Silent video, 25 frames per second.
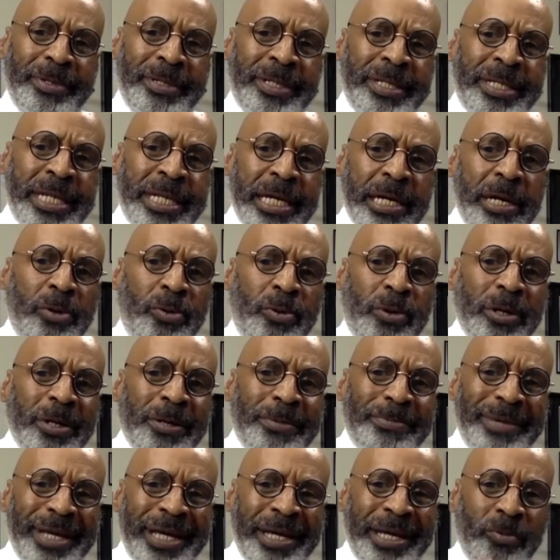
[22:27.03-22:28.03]
deal with
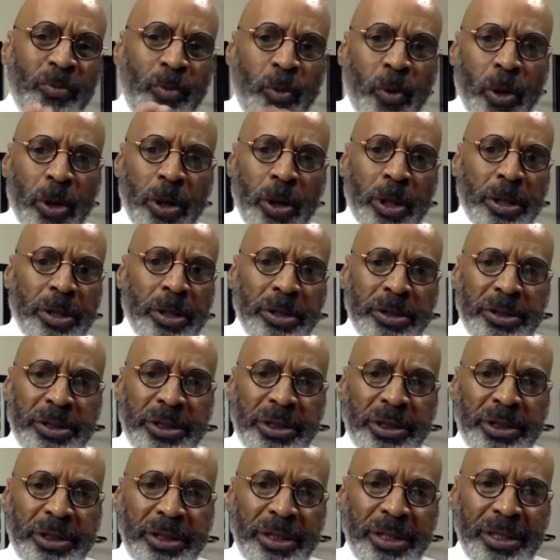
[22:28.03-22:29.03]
them in
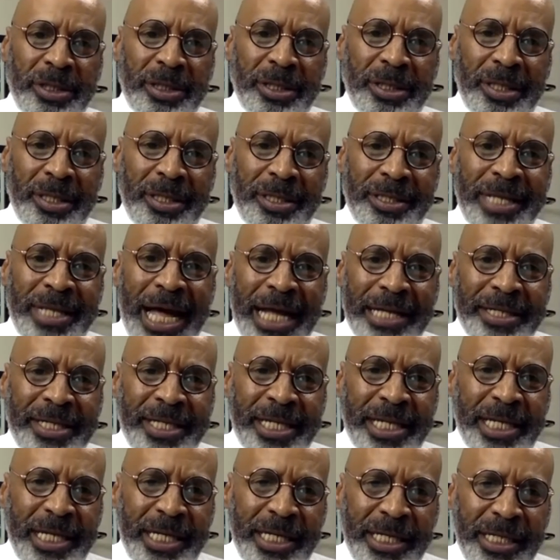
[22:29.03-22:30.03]
words, not
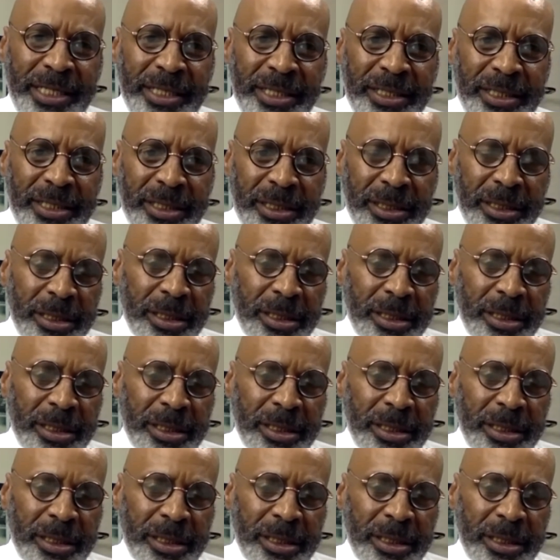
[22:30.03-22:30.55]
deeds.